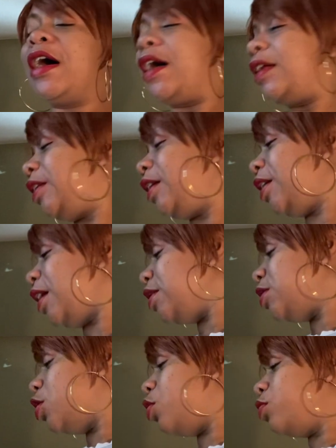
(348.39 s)
I think I
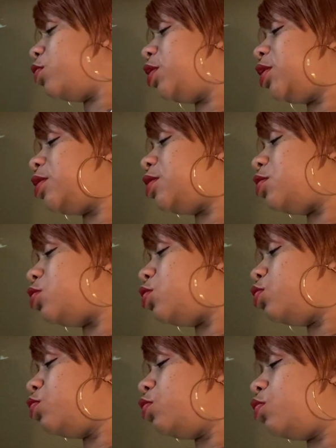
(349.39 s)
told this
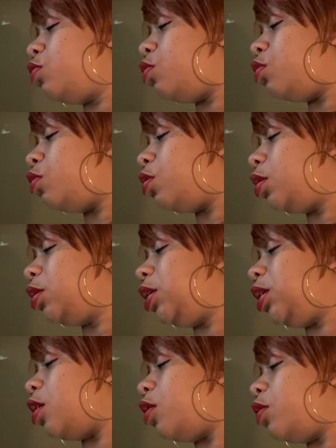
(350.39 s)
to
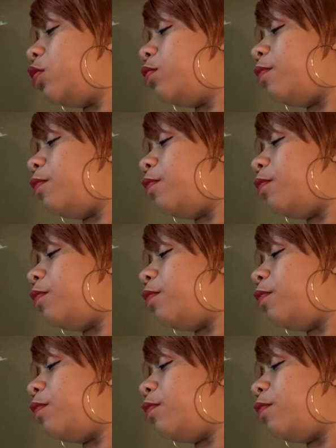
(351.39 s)
Leo,